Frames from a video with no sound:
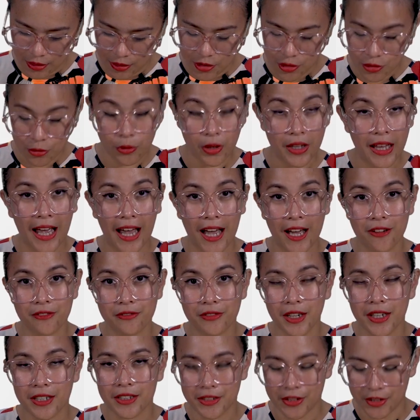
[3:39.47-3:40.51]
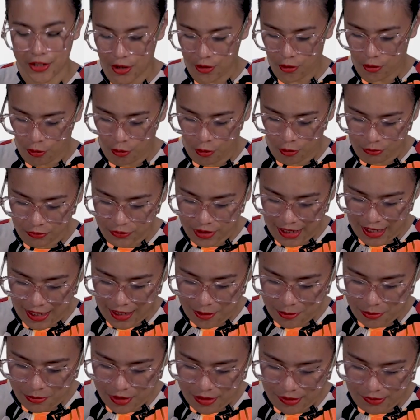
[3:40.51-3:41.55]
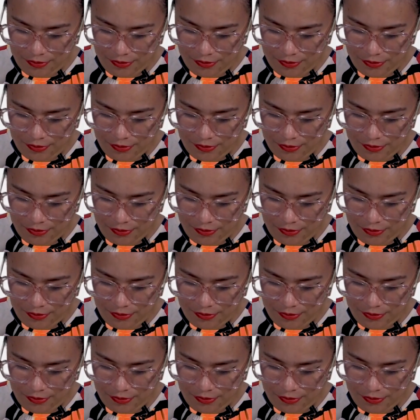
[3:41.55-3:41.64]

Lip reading: So we'll have the Home tab,